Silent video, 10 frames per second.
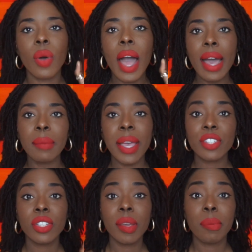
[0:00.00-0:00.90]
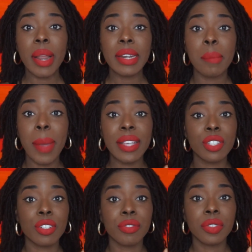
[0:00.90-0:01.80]
So I'm actually a brand
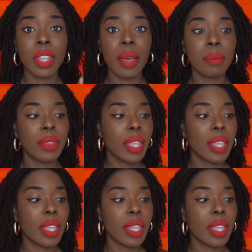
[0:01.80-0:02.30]
ambassador for them.